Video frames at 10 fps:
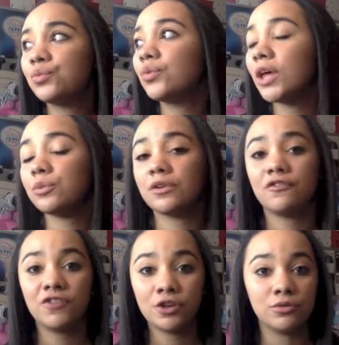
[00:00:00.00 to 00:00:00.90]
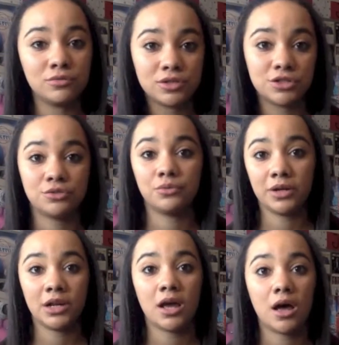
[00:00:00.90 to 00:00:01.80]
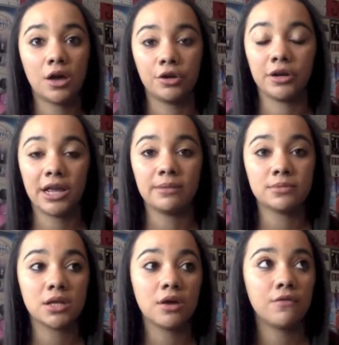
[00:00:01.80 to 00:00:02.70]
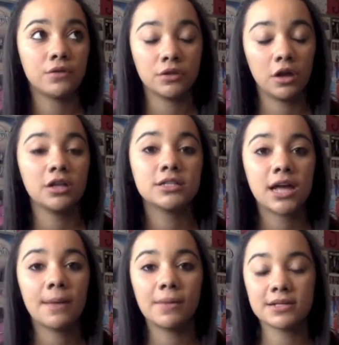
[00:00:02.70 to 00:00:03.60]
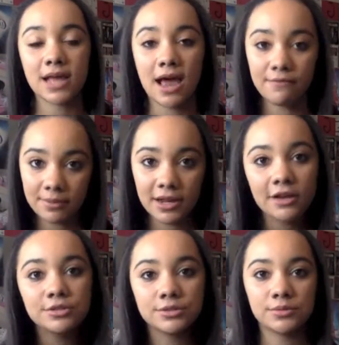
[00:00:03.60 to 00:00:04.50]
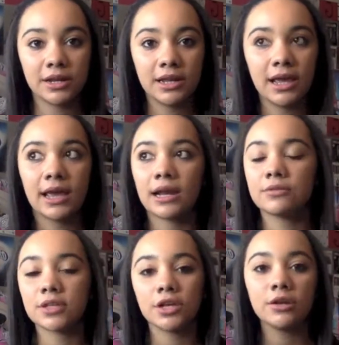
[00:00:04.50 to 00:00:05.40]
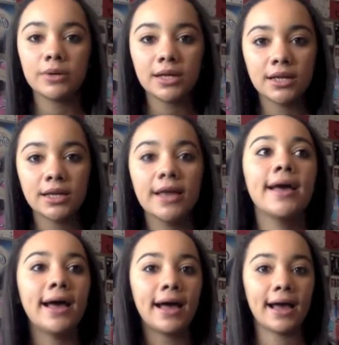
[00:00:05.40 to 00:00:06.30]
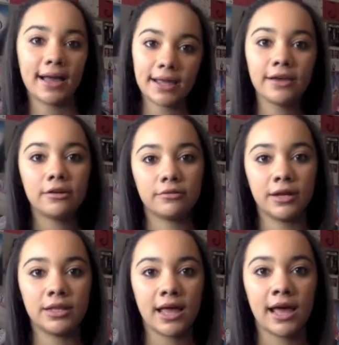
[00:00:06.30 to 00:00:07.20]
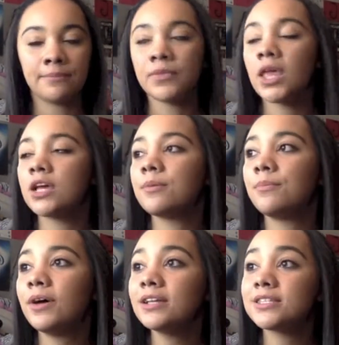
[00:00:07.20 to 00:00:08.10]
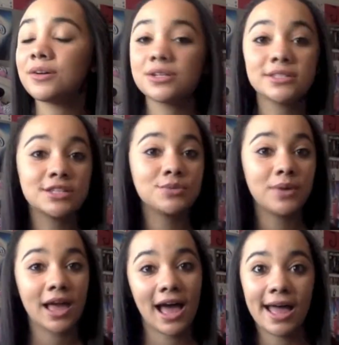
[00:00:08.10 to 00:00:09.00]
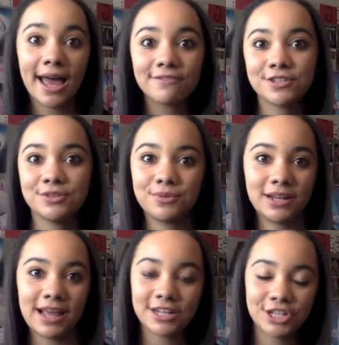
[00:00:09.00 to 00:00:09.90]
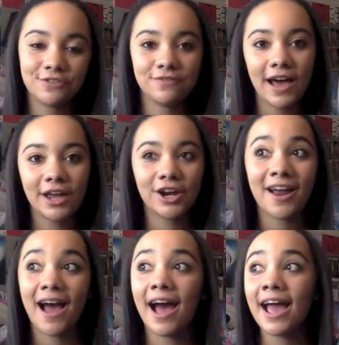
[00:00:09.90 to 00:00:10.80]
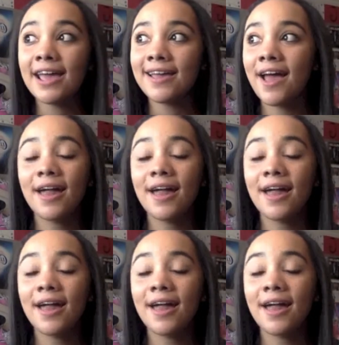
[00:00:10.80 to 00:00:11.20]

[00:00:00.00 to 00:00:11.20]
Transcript: like refuse to read Hunger Games for the longest time because everybody else was reading it, and I was like, you know what, I ain't gonna read that. But since we I have to read Catching Fire, I